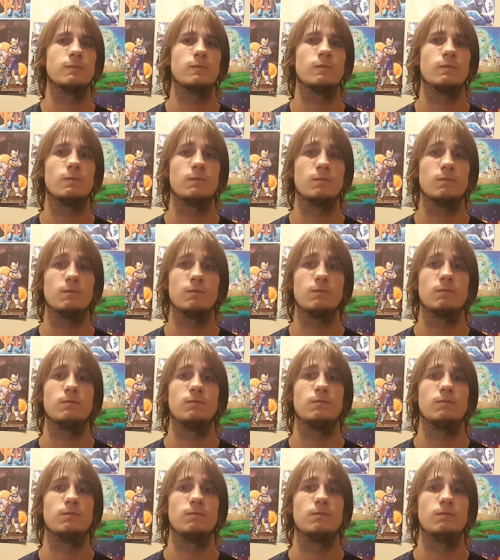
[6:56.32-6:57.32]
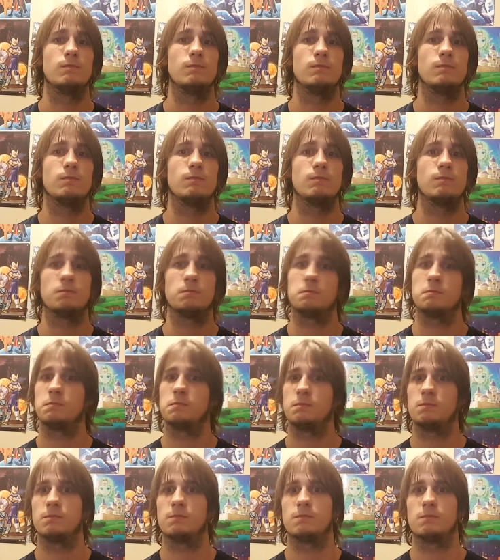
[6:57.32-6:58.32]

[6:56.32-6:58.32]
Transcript: No one is speaking in this clip.